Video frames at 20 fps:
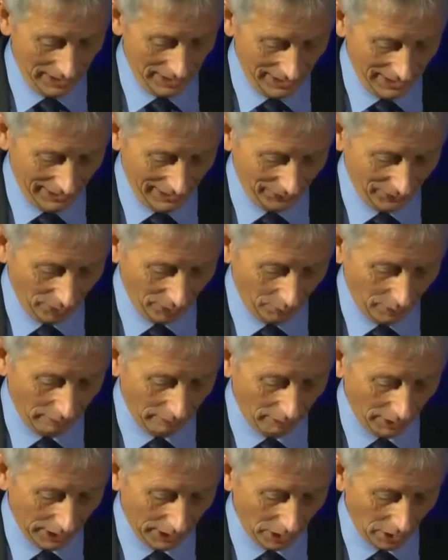So we're
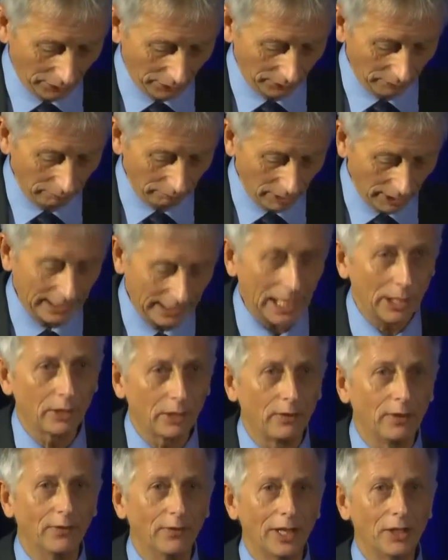running out of
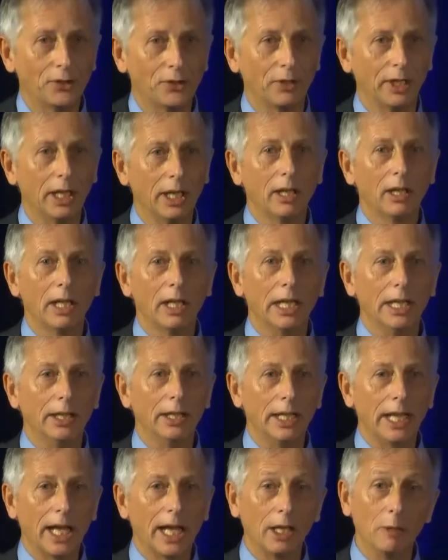inventory in
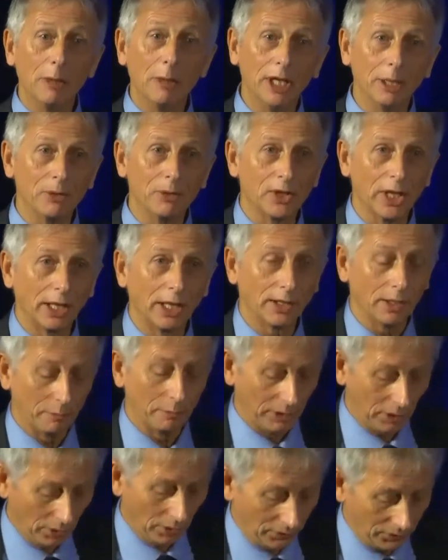the aluminium sector
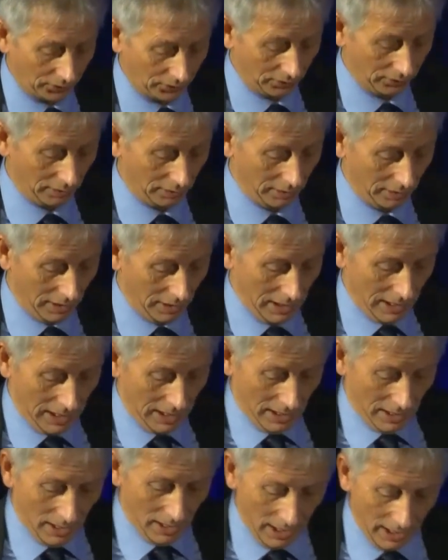because
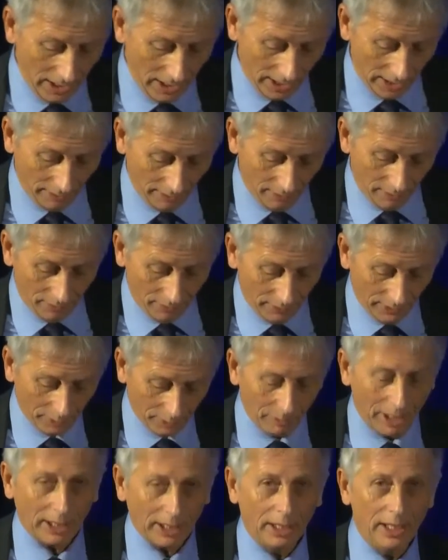this
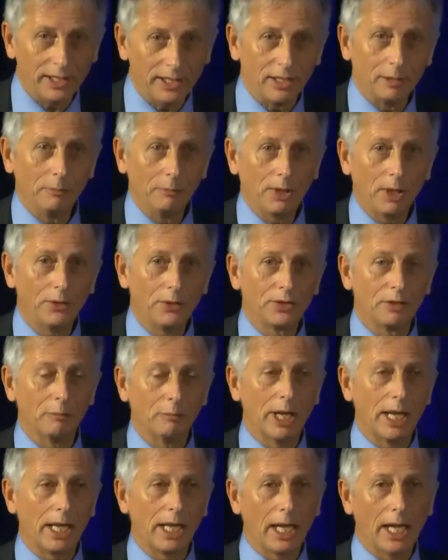magnesium goes to
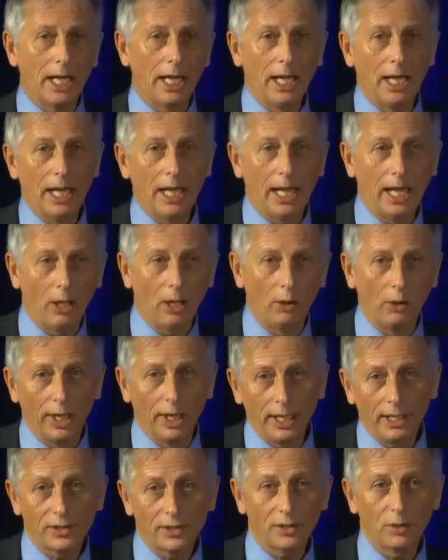make
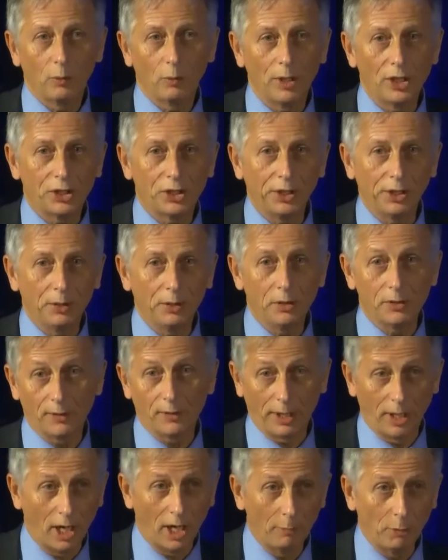alloys, which are used for
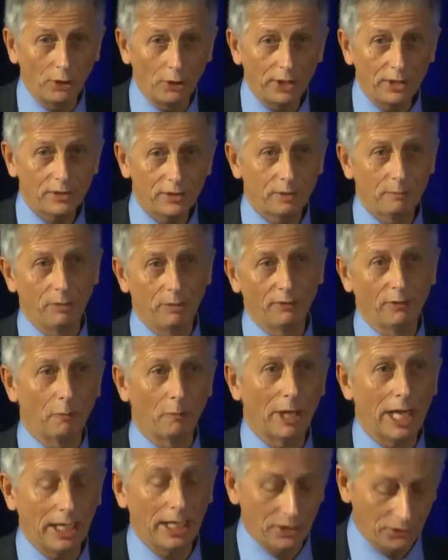car bodies, but for
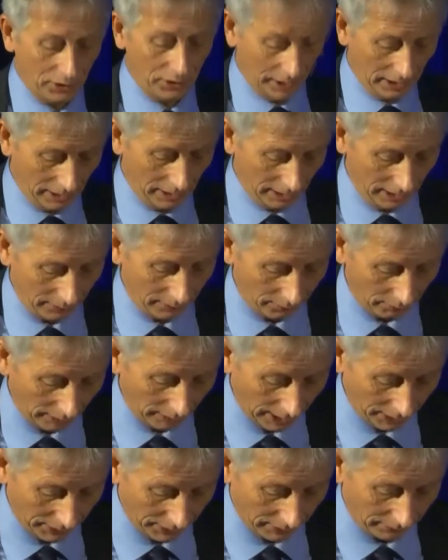packaging and a
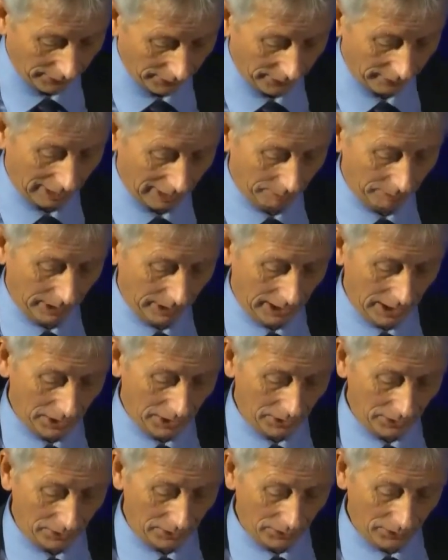variety of other
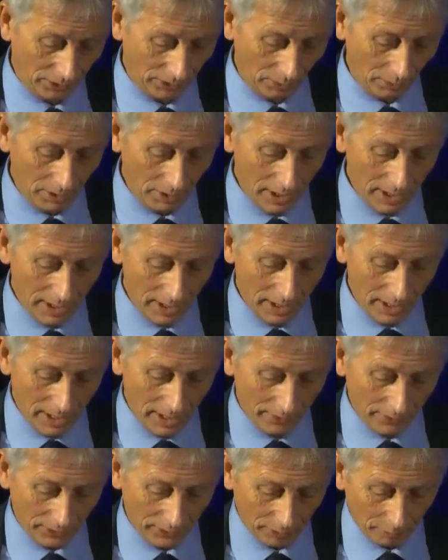applications. So
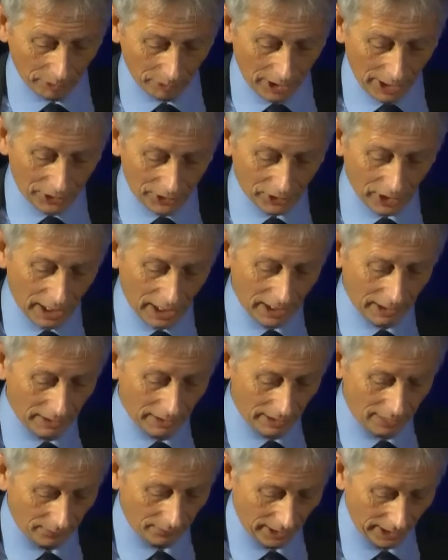the supply chain
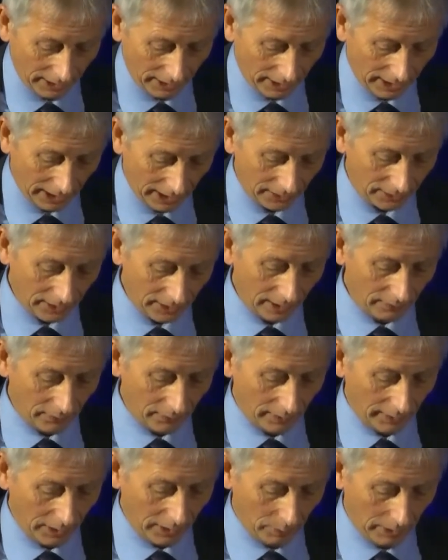effect kicks in
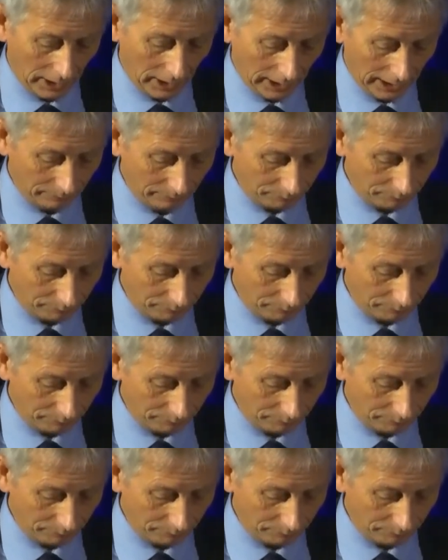very quickly.